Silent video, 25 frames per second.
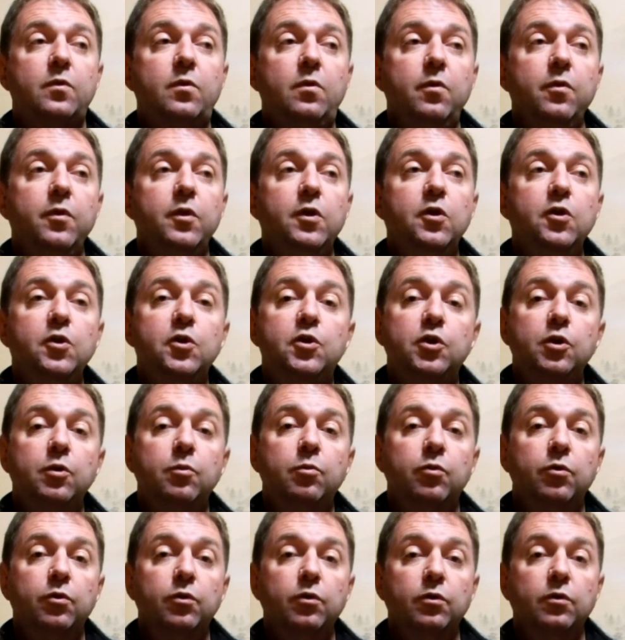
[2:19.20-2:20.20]
the YouTube
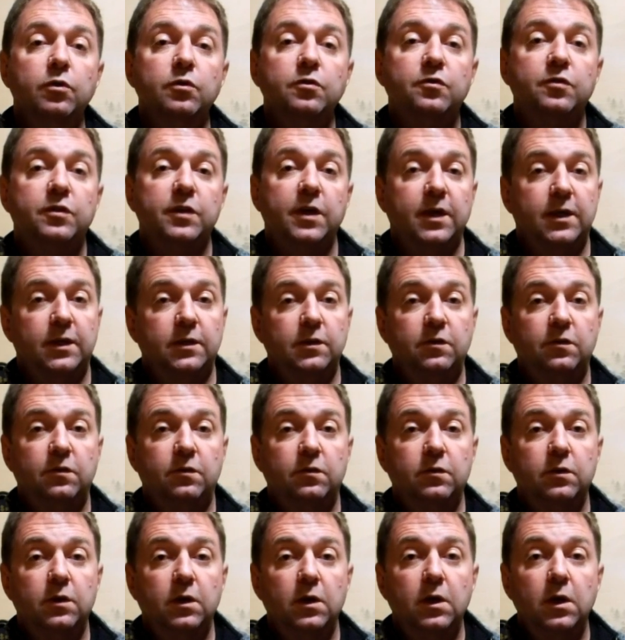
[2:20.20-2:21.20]
rule
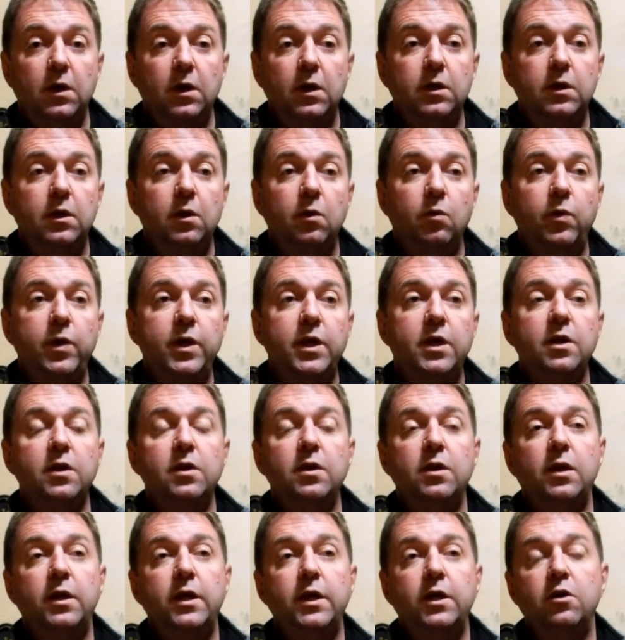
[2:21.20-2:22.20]
says that we can
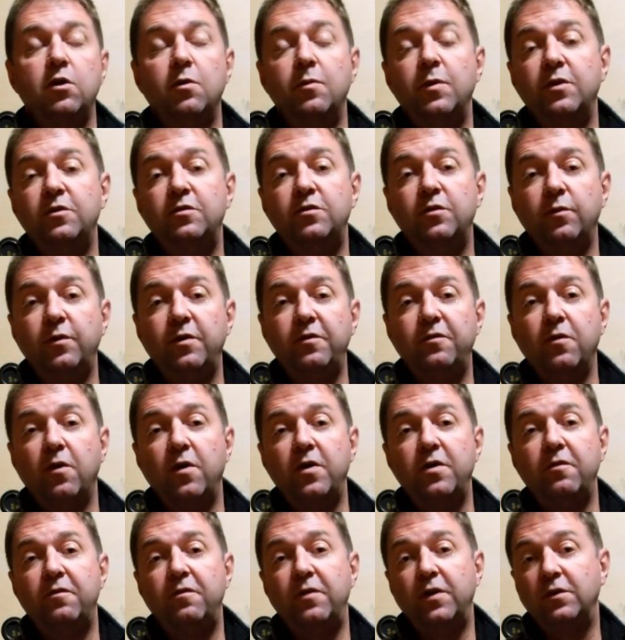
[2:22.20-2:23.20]
delete comments that we
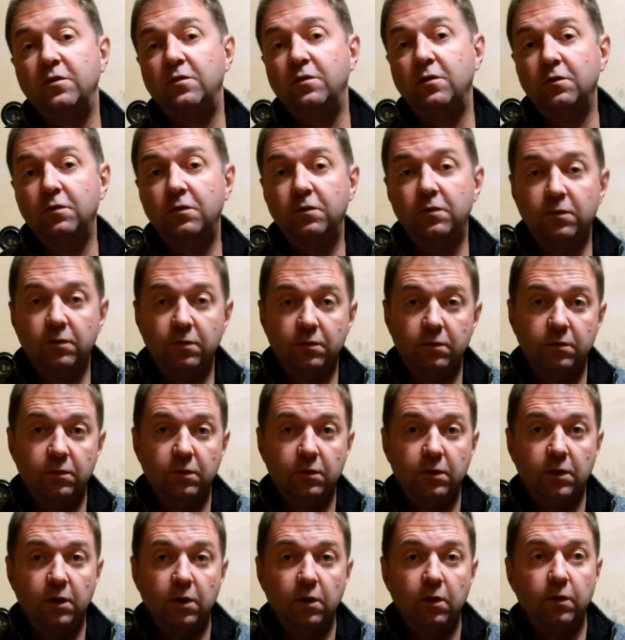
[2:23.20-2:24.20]
find offensive.
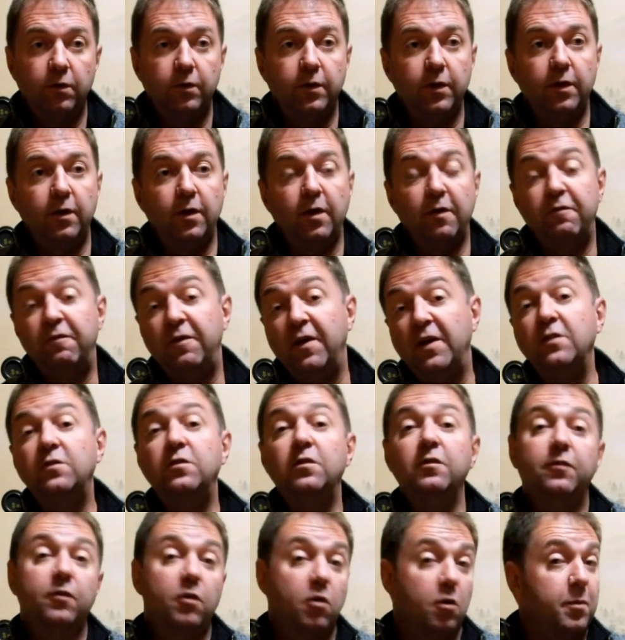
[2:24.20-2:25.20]
The
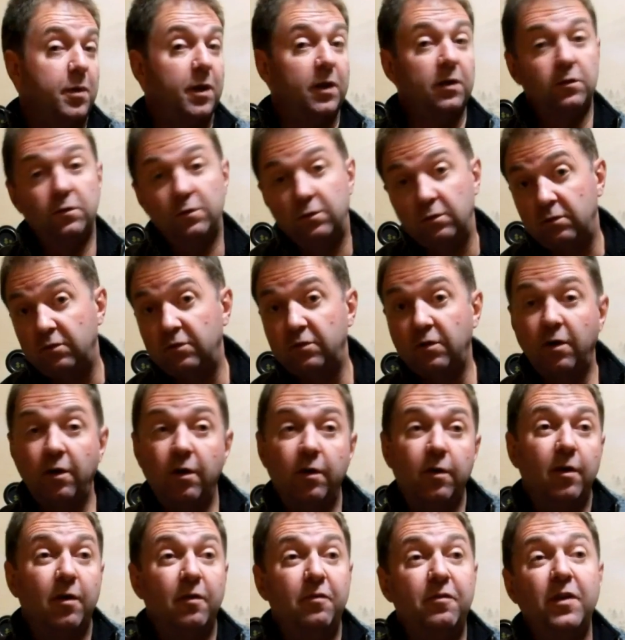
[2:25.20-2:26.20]
offensive comments.
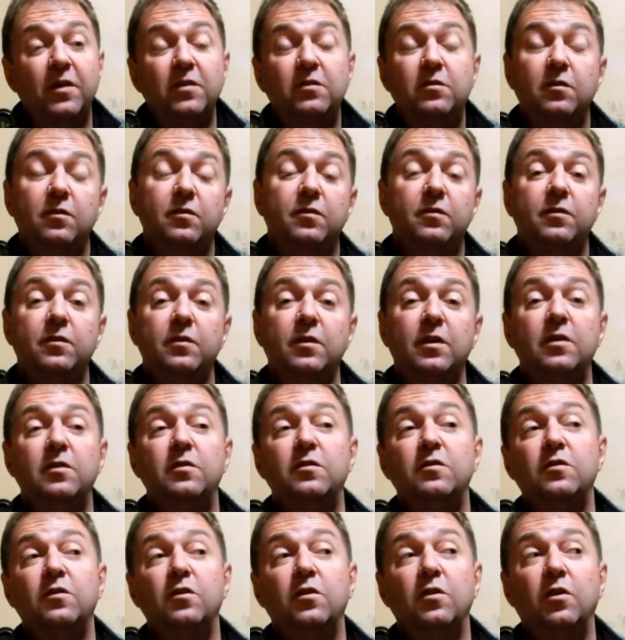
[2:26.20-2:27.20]
So offensive
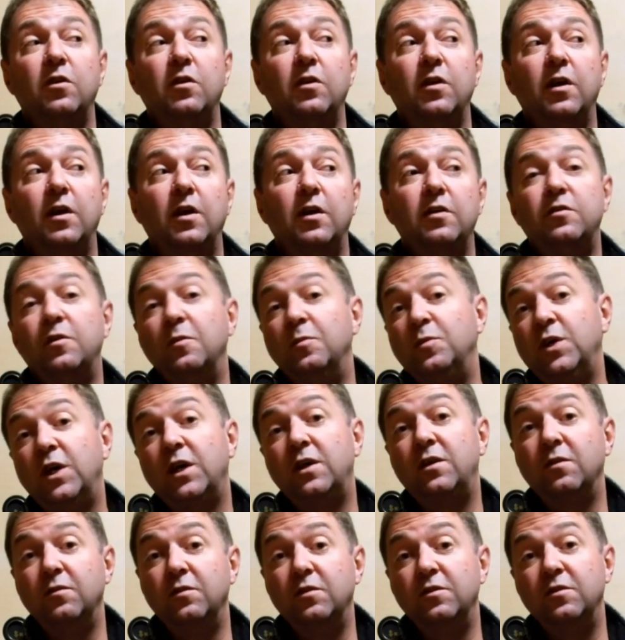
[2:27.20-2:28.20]
is
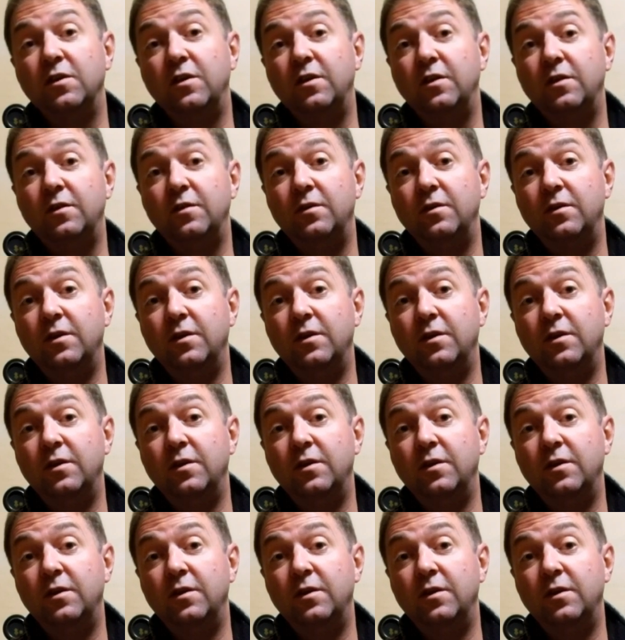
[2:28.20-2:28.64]
subjective, isn't it?